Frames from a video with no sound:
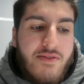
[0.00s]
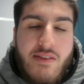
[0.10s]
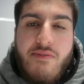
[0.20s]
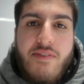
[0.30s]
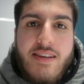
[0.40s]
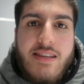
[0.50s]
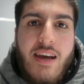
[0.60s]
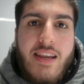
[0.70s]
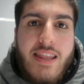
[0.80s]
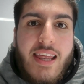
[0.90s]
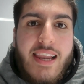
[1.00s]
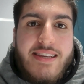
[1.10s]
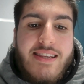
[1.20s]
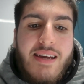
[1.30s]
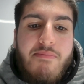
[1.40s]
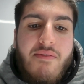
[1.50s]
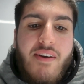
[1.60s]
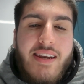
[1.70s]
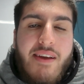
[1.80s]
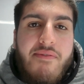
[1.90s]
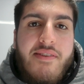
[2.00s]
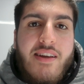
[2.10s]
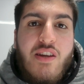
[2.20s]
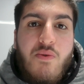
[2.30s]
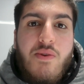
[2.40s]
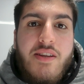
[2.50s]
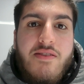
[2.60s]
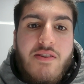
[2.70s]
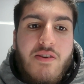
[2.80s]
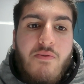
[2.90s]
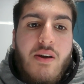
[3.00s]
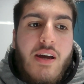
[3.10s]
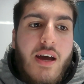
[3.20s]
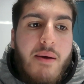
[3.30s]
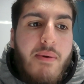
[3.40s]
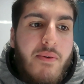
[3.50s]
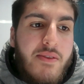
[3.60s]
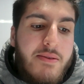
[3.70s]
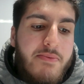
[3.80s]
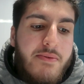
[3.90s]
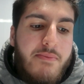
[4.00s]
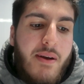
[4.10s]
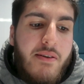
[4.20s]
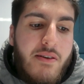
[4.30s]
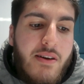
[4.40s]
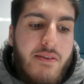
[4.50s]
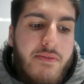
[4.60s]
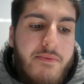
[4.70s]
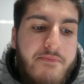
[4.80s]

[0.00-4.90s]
So the first line and the last line provide everything you need to know about this paragraph.